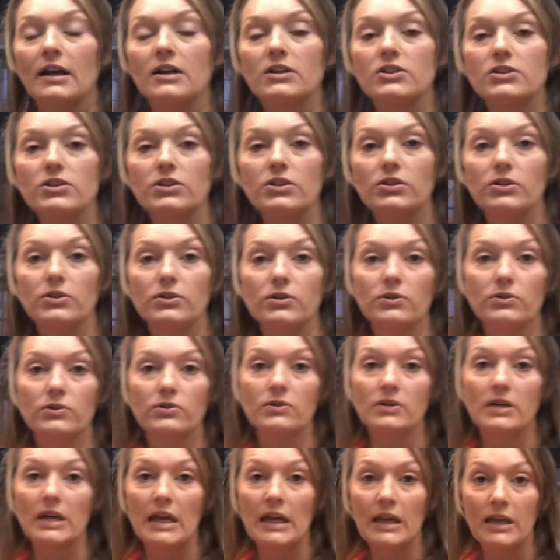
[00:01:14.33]
to
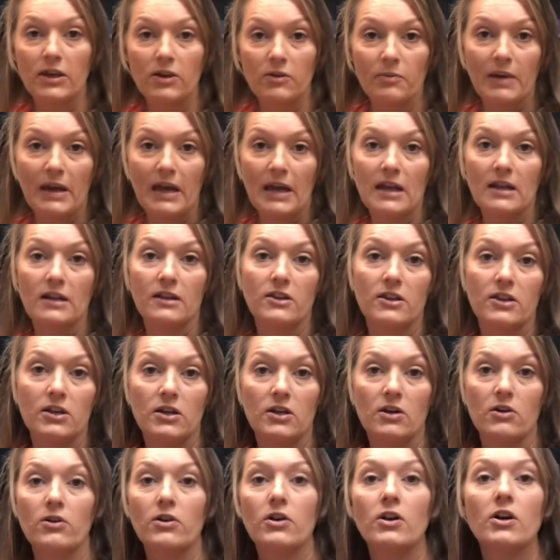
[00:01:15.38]
incubate the
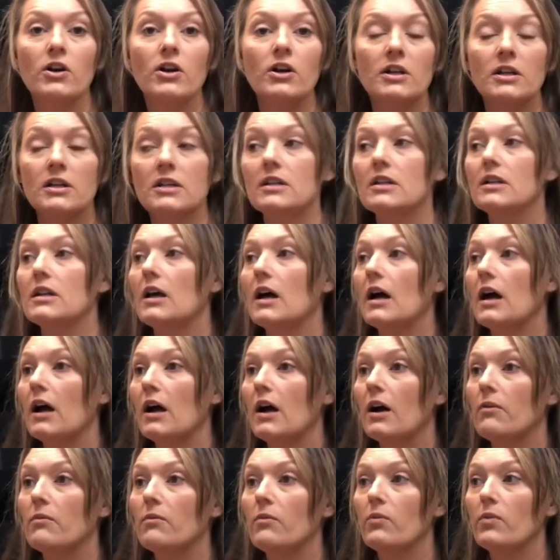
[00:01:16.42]
yogurt
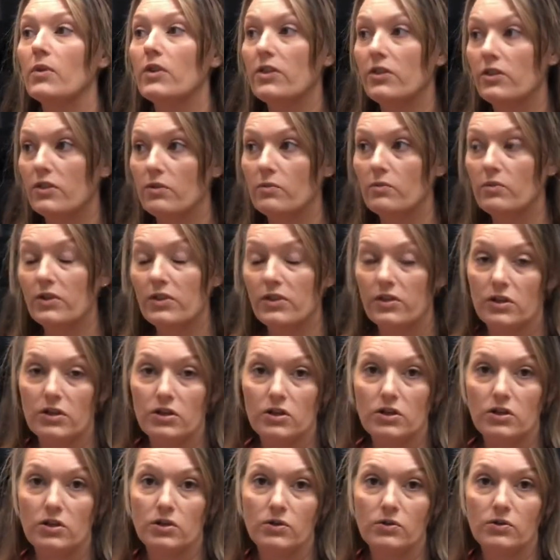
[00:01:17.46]
with the
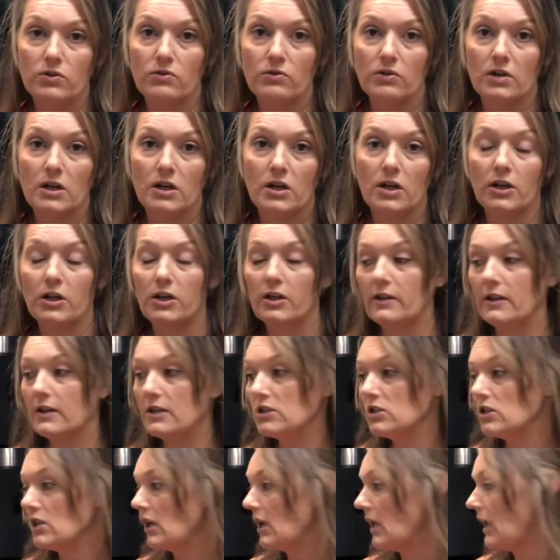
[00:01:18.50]
new
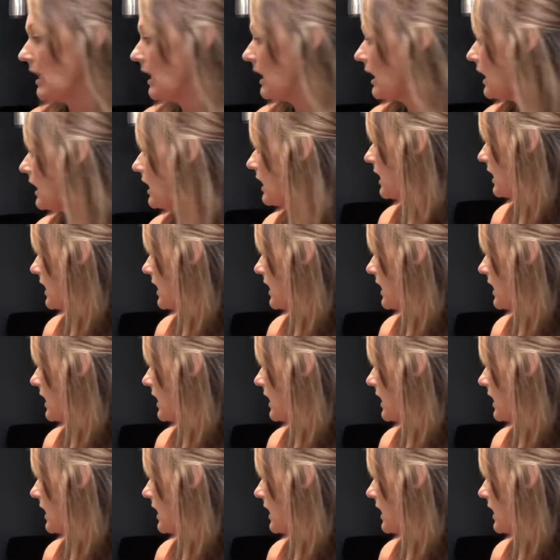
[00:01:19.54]
inoculation in it.